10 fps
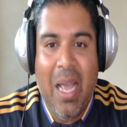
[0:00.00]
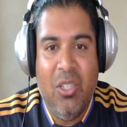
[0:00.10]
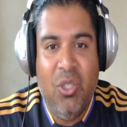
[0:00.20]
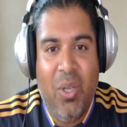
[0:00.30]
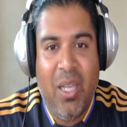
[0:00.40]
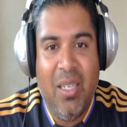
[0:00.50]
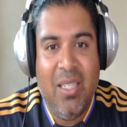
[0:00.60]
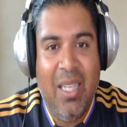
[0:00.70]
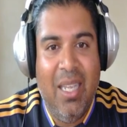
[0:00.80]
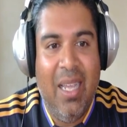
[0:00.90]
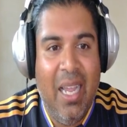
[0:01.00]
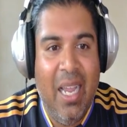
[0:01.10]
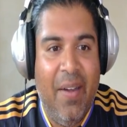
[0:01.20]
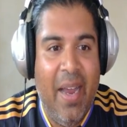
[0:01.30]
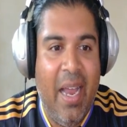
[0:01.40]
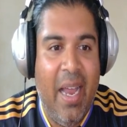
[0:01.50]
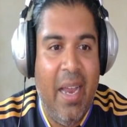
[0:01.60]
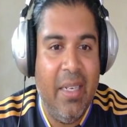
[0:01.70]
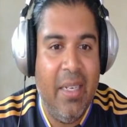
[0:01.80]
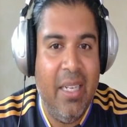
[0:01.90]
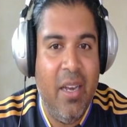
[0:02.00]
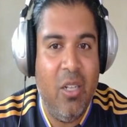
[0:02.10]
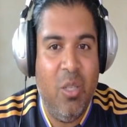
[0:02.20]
as you can see here, and it turned out to